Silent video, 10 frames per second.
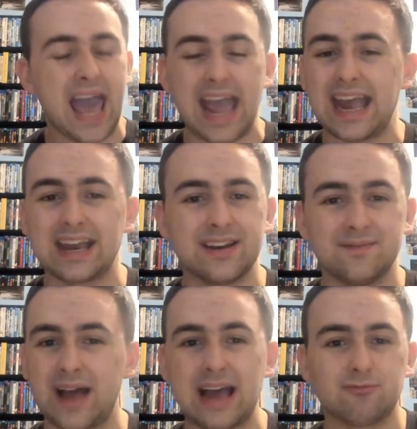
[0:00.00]

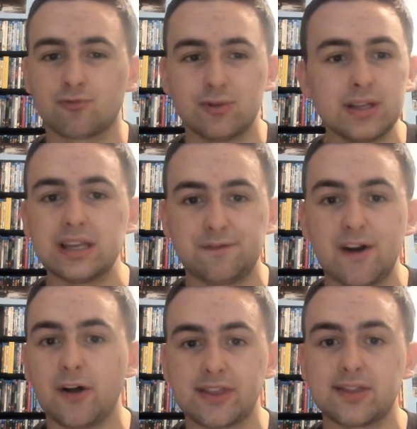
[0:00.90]
and I really
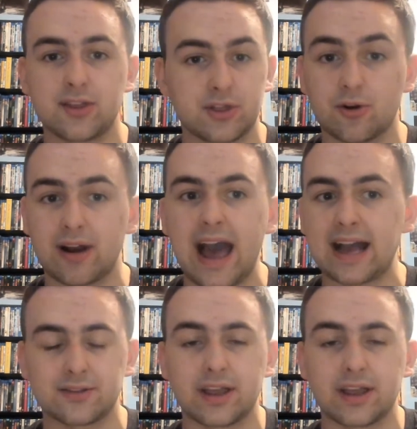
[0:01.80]
felt that the third act,